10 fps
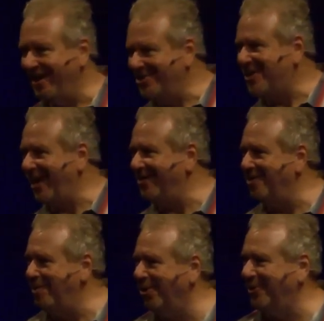It's hitting
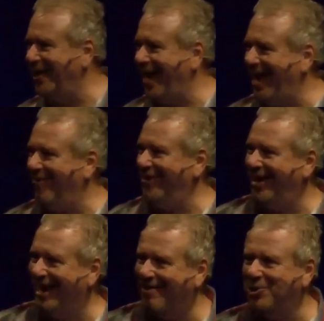the building
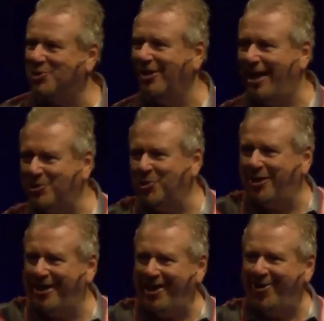heavy, and I'm just glad you're
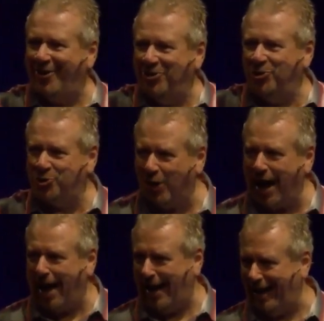in here and you're
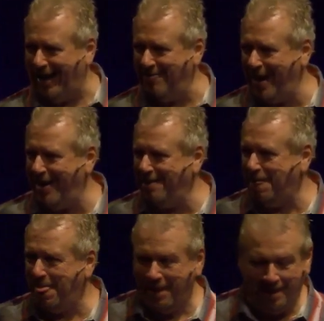dry. Amen?
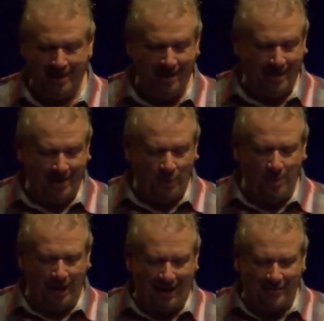We
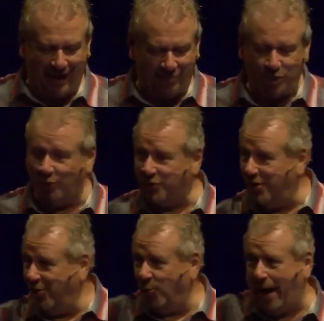might have to have church
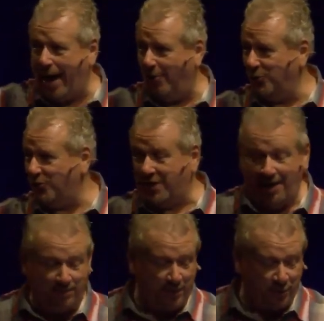another round just to
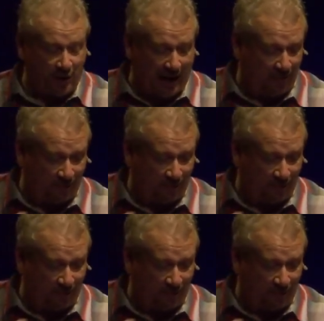keep you dry